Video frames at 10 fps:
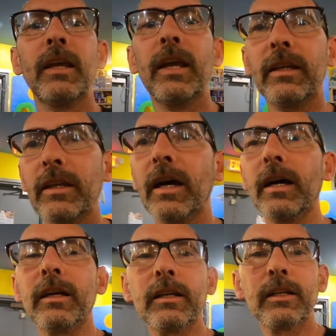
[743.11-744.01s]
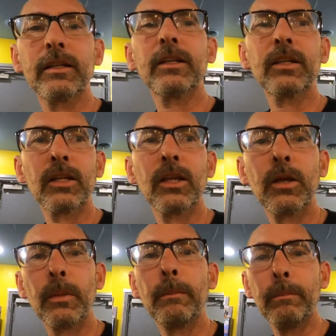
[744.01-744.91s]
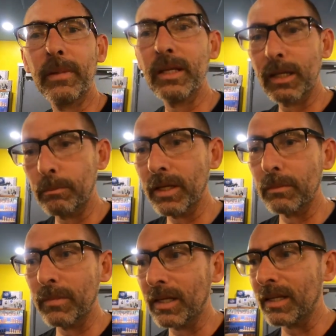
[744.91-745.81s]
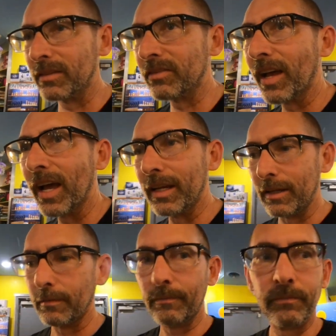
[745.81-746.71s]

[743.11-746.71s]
And uh, Mindy beat me inside.